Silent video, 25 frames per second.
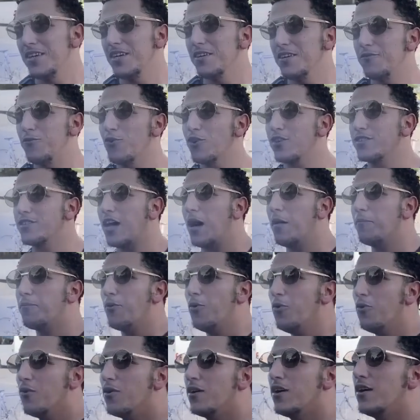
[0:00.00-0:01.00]
For
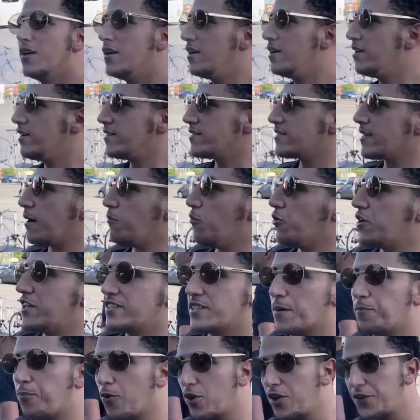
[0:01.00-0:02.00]
example, someone is
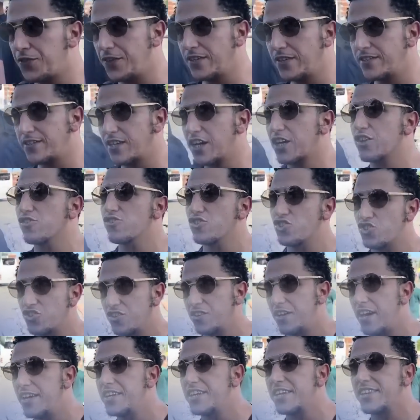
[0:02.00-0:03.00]
a polytheist, a
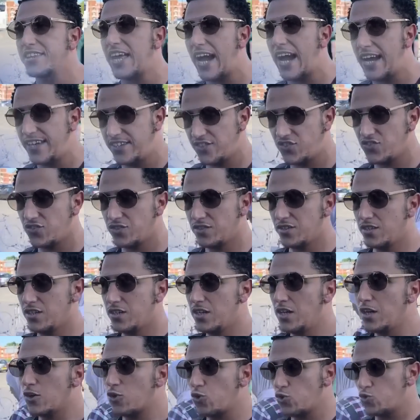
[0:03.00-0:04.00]
Christian, and he dies.
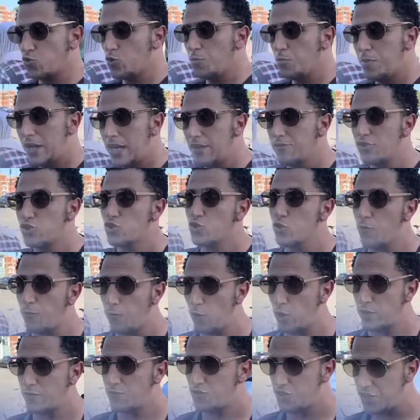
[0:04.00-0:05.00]
Because we believe the true
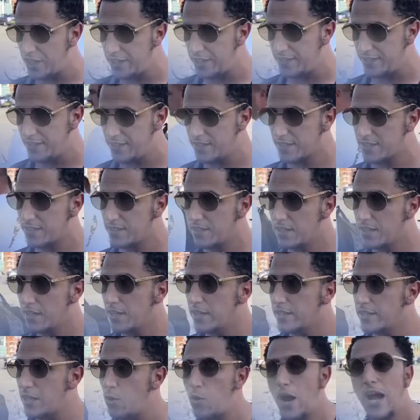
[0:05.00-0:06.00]
followers of Jesus,
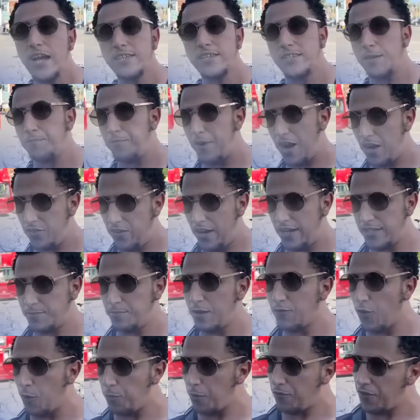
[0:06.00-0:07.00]
they will enter paradise
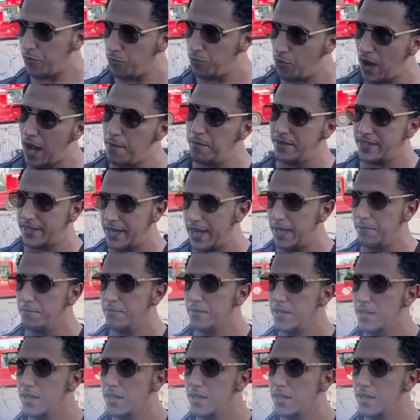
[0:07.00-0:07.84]
before Prophet Muhammad came.